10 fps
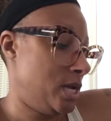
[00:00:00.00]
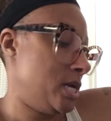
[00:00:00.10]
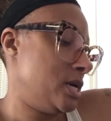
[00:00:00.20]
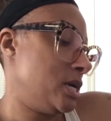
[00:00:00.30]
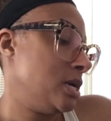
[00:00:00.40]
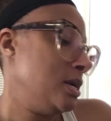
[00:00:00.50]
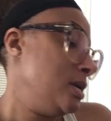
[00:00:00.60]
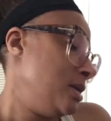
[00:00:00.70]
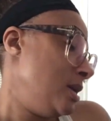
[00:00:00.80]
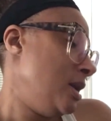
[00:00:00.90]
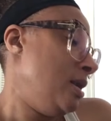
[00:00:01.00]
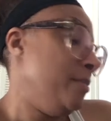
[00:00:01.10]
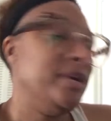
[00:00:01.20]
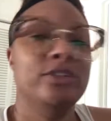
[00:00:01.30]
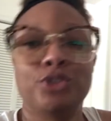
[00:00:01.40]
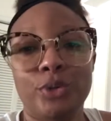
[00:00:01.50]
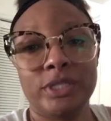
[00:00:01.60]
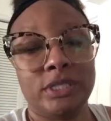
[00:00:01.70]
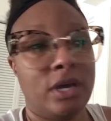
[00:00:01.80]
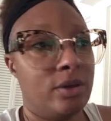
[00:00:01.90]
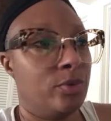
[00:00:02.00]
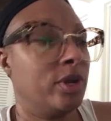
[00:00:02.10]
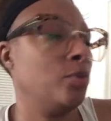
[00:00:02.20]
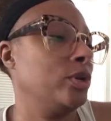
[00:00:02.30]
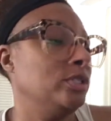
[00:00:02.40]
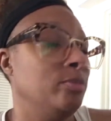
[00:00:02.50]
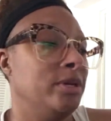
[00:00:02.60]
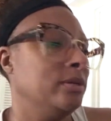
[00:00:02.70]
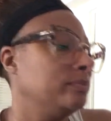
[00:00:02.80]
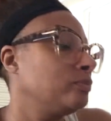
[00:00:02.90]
here. My intro is not what I want it to be.